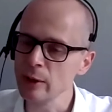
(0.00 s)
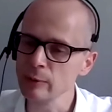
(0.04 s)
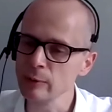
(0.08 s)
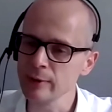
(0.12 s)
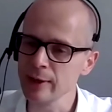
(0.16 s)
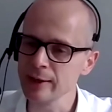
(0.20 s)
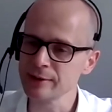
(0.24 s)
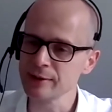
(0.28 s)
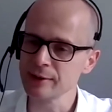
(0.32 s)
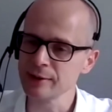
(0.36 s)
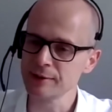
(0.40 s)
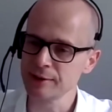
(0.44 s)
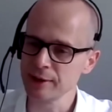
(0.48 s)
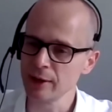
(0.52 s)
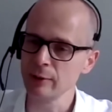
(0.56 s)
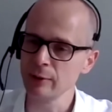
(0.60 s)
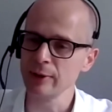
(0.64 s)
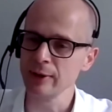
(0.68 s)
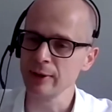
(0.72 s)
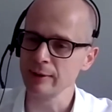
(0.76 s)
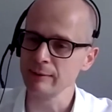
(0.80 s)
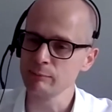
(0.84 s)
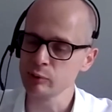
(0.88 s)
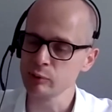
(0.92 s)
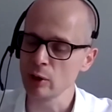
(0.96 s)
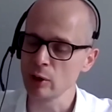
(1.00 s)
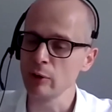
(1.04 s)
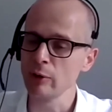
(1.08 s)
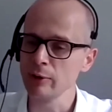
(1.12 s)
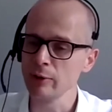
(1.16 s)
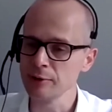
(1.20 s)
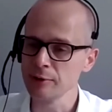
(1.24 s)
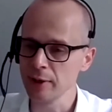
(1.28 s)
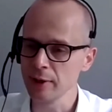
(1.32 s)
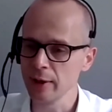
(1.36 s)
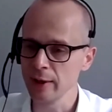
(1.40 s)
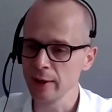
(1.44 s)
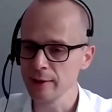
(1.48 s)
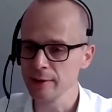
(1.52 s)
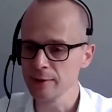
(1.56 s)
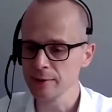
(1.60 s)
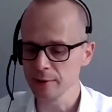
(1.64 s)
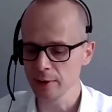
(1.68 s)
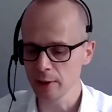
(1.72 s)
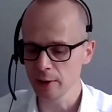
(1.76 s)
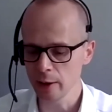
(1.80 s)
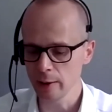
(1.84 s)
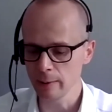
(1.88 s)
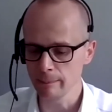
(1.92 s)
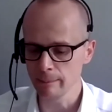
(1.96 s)
necessarily prioritize
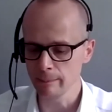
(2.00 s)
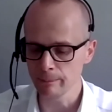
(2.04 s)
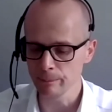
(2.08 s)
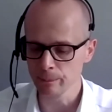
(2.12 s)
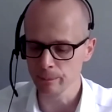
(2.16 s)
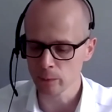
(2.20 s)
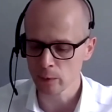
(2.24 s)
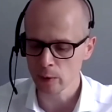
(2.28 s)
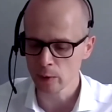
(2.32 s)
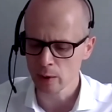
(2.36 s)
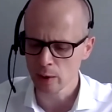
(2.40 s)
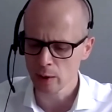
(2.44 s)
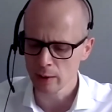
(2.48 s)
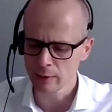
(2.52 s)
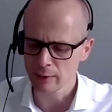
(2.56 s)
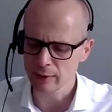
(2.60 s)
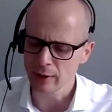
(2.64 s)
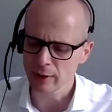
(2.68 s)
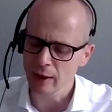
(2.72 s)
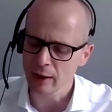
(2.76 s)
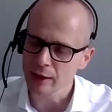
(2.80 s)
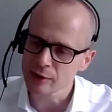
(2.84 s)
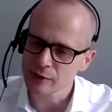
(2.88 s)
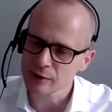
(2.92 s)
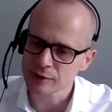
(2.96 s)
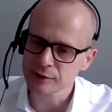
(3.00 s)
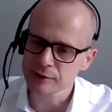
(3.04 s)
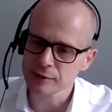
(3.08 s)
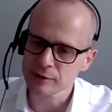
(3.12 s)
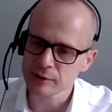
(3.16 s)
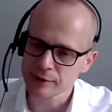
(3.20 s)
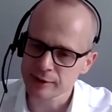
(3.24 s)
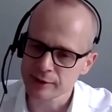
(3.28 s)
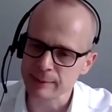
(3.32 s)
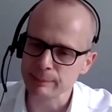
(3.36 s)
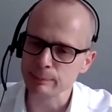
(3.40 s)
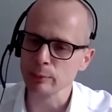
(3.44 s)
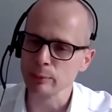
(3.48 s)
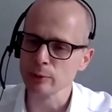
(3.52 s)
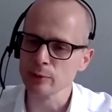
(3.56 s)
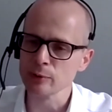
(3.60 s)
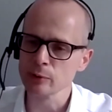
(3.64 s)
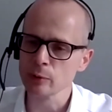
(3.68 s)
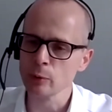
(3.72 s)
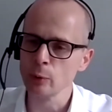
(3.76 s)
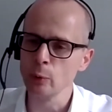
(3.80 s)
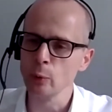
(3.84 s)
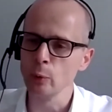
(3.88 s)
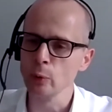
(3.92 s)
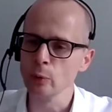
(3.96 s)
simple
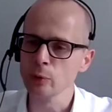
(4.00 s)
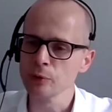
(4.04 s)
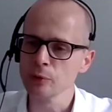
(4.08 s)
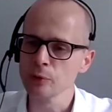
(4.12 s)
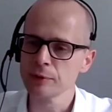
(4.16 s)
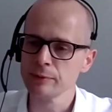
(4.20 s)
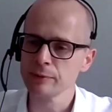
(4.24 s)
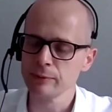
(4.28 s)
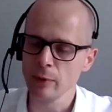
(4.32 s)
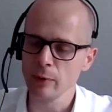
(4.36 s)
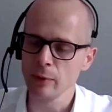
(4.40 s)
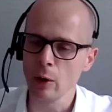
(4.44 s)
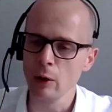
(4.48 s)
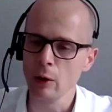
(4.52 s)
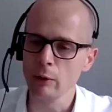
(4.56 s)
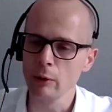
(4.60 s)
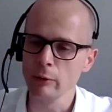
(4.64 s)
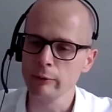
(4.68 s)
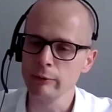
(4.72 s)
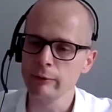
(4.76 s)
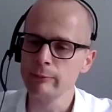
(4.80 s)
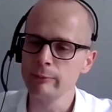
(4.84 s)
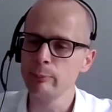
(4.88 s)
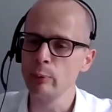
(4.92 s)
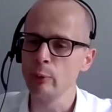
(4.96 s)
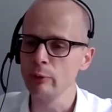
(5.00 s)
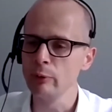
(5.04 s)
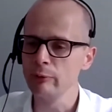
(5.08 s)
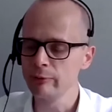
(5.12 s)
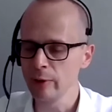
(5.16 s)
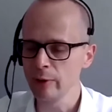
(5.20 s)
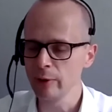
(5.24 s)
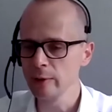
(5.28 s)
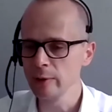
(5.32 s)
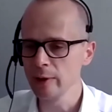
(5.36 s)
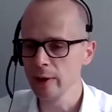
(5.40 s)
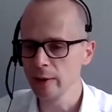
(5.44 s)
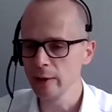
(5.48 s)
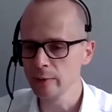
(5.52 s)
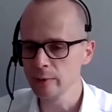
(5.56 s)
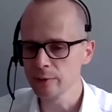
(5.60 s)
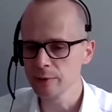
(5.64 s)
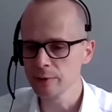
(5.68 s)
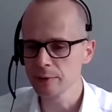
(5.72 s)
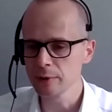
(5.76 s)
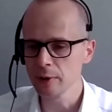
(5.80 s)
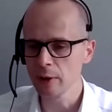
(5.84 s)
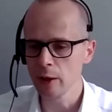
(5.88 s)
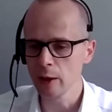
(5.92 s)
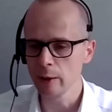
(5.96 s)
scores of portfolios.
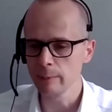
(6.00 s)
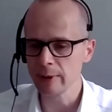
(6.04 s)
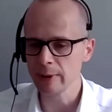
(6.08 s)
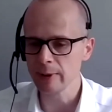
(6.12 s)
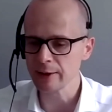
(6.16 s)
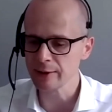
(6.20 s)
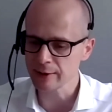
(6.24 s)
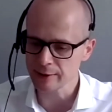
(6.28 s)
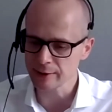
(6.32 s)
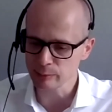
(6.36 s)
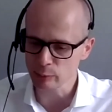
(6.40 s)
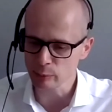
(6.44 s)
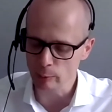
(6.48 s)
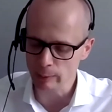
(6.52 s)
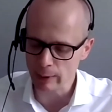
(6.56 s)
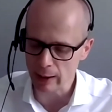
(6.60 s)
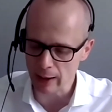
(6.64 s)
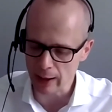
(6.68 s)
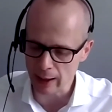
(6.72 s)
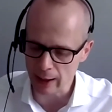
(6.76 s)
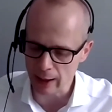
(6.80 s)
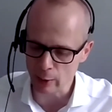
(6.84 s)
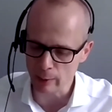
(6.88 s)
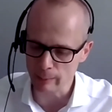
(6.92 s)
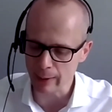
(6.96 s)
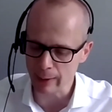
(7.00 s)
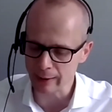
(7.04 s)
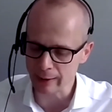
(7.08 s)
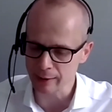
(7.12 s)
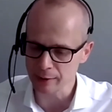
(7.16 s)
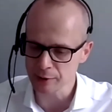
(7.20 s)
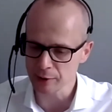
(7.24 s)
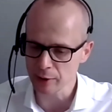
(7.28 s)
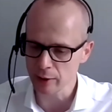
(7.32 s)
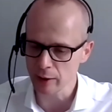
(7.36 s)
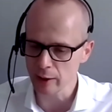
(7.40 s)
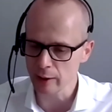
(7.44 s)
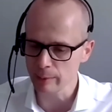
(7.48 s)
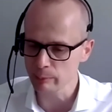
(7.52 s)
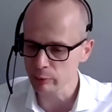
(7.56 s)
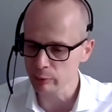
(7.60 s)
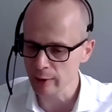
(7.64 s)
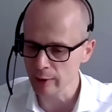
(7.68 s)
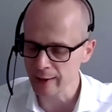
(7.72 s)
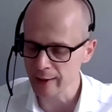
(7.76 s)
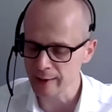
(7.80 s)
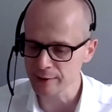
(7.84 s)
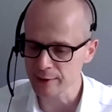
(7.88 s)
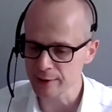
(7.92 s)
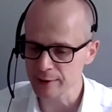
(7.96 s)
It's more about how a manager
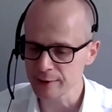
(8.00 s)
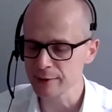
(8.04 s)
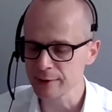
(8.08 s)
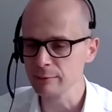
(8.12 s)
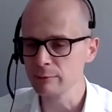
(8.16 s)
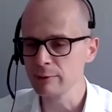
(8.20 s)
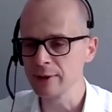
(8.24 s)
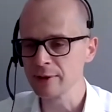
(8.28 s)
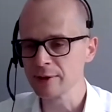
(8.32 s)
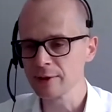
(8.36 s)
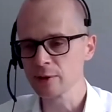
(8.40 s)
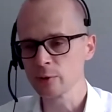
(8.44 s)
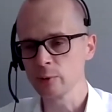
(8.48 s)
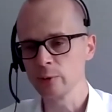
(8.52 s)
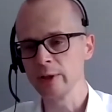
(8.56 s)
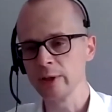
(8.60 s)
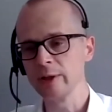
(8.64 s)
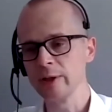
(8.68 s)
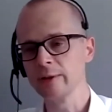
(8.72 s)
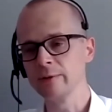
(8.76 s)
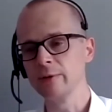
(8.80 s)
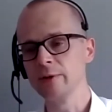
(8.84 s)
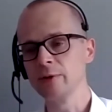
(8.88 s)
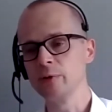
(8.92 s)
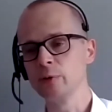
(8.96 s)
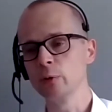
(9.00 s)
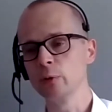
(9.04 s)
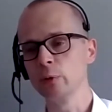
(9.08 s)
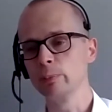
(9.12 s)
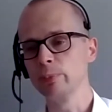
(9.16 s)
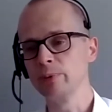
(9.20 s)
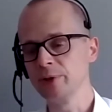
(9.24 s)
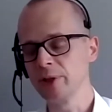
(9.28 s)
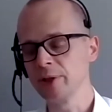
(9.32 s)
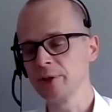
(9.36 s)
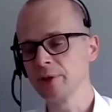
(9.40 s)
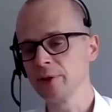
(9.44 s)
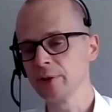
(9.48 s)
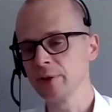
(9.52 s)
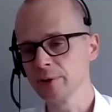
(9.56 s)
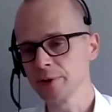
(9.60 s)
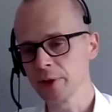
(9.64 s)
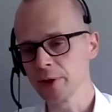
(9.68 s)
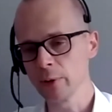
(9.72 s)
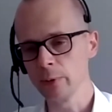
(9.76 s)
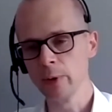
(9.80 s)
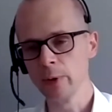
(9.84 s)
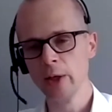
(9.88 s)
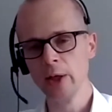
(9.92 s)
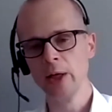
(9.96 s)
appraises the risks to an individual position.
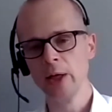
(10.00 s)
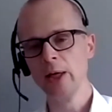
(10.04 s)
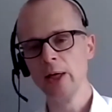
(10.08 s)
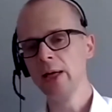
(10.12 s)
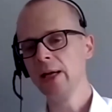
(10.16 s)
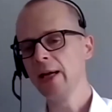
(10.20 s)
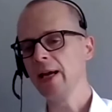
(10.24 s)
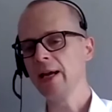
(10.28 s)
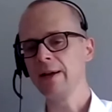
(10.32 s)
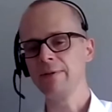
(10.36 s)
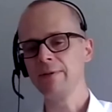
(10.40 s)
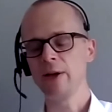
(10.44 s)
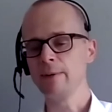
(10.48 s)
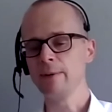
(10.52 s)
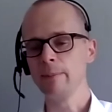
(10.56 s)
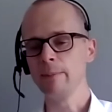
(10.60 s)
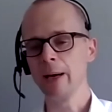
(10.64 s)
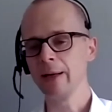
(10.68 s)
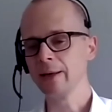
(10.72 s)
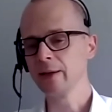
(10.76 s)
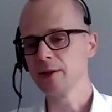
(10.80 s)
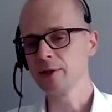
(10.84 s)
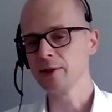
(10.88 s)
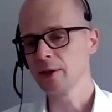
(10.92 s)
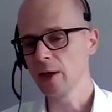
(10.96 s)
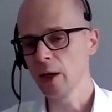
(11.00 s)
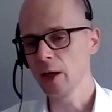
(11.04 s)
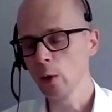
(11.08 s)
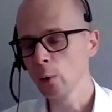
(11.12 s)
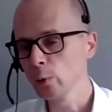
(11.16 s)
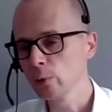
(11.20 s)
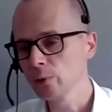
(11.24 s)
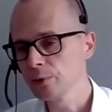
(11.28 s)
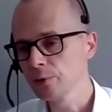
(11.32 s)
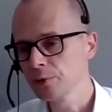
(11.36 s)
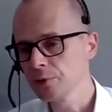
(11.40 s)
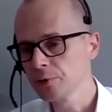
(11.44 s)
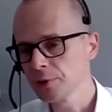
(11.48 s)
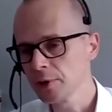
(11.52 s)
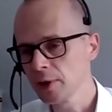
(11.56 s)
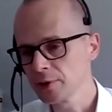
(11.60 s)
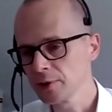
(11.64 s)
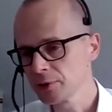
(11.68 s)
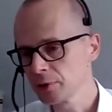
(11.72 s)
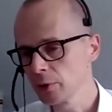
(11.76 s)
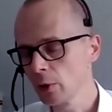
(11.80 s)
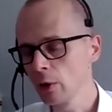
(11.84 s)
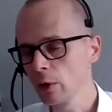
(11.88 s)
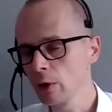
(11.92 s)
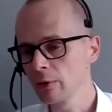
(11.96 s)
So if a manager holds a
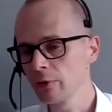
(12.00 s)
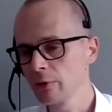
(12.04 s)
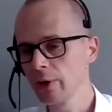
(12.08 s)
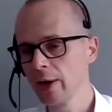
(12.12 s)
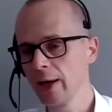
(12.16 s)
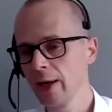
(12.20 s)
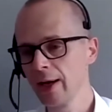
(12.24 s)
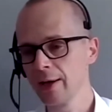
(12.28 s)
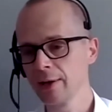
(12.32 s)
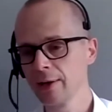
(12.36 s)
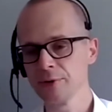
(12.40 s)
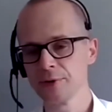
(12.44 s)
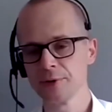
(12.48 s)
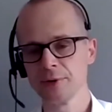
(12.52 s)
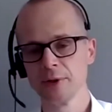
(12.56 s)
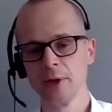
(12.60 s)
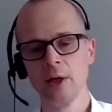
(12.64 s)
stock that has